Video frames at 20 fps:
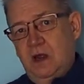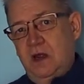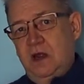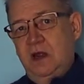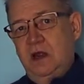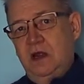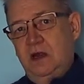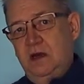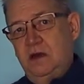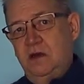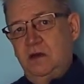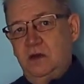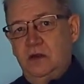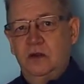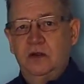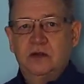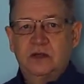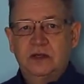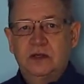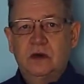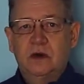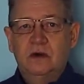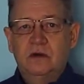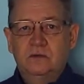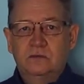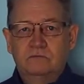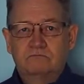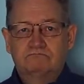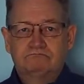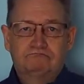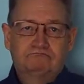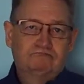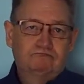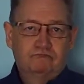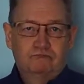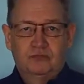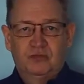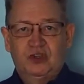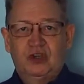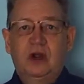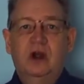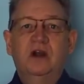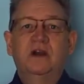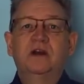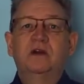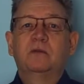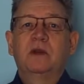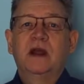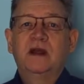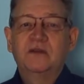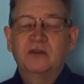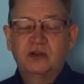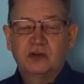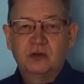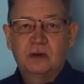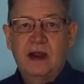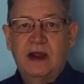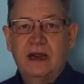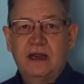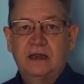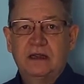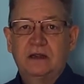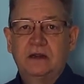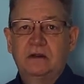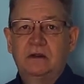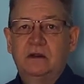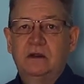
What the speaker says: and you start jogging around the track.